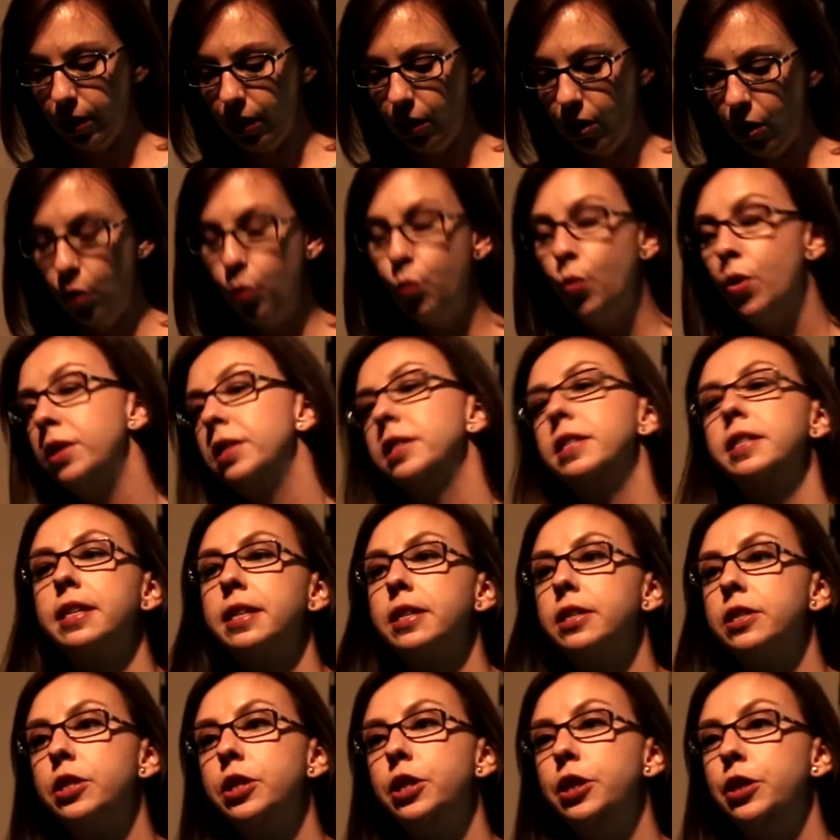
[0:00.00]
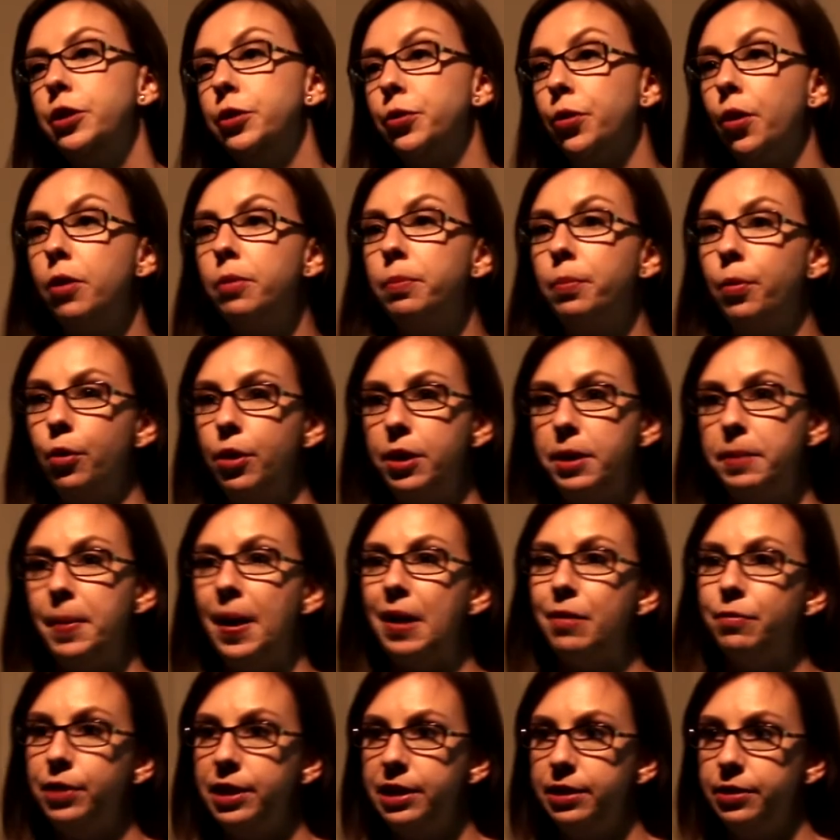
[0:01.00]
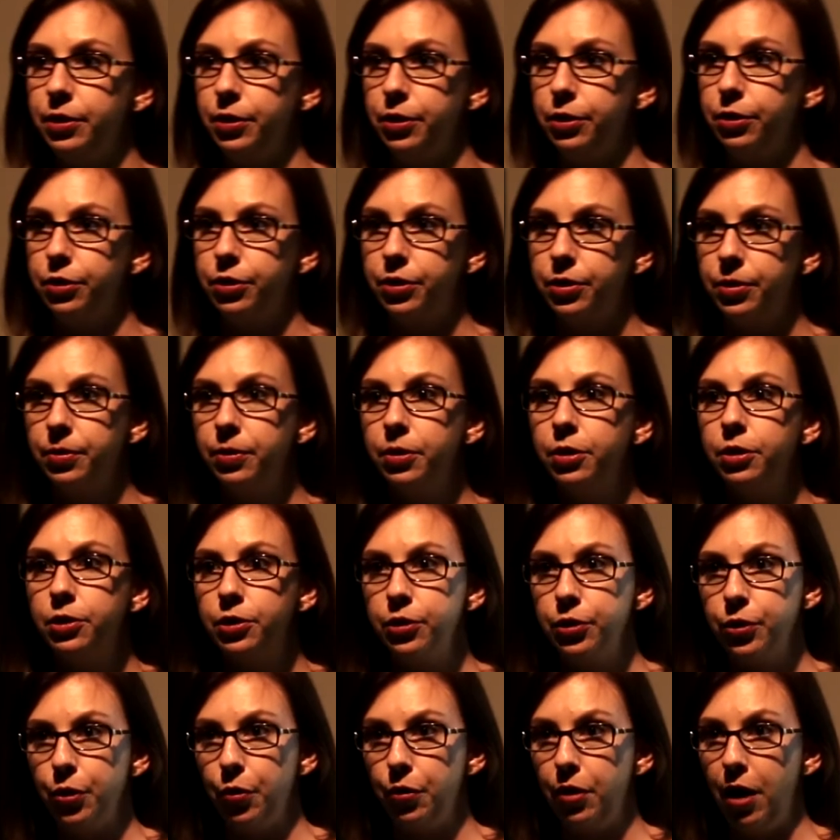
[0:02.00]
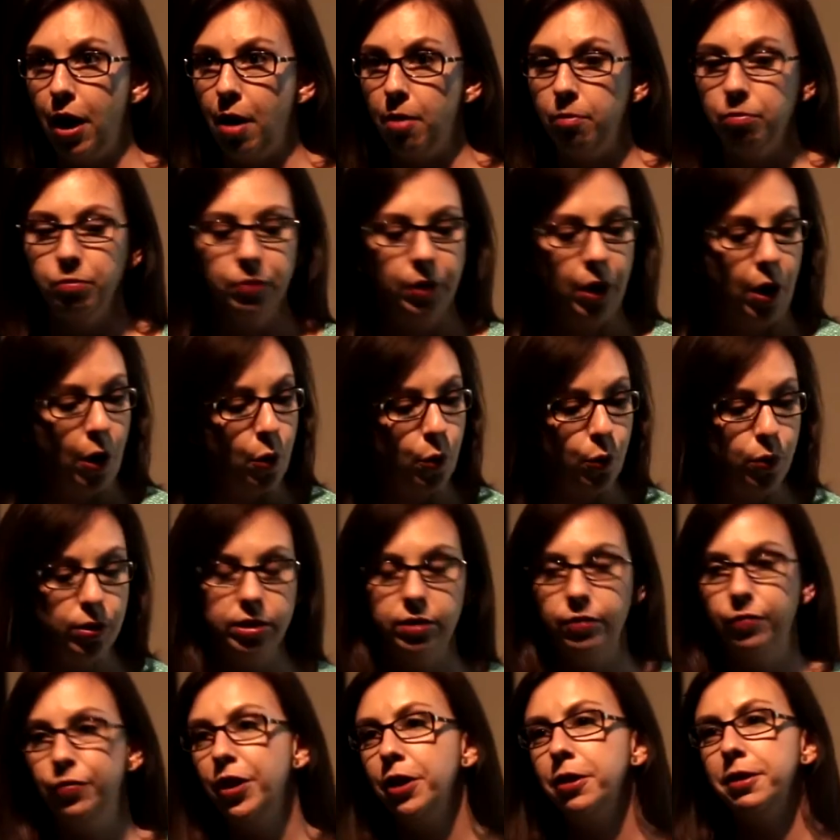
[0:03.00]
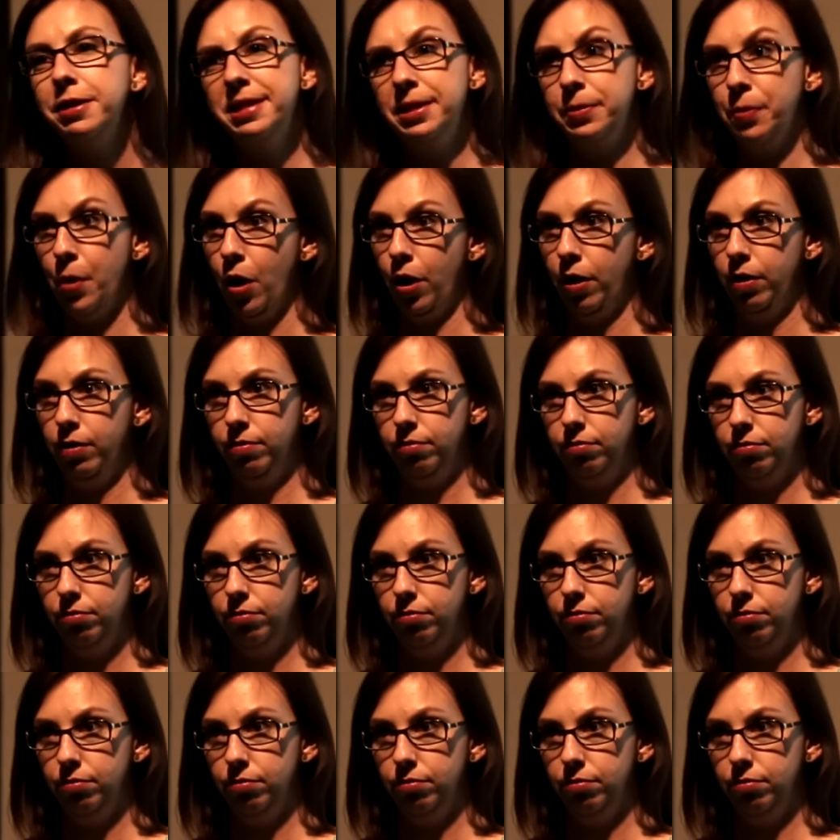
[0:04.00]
One 16-year-old boy in my research, Sonam, was very smart.